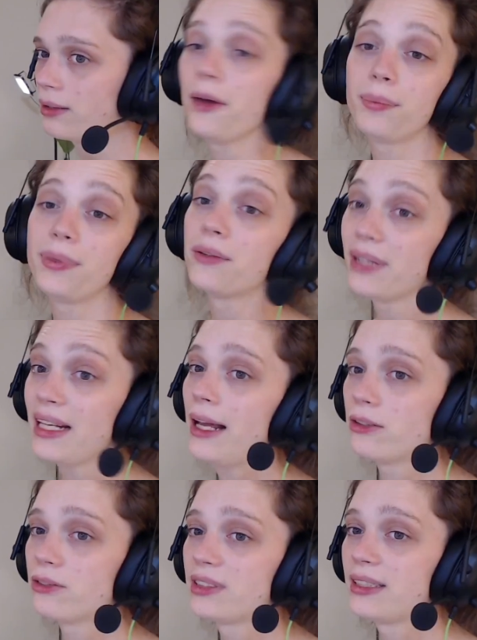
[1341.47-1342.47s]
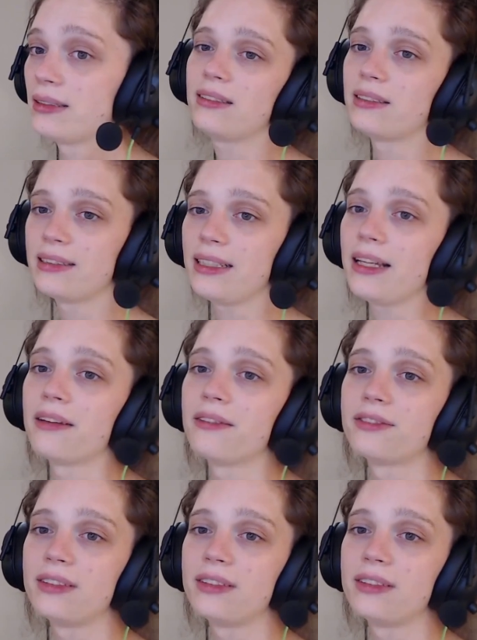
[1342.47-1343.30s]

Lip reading: It would be really interesting to see if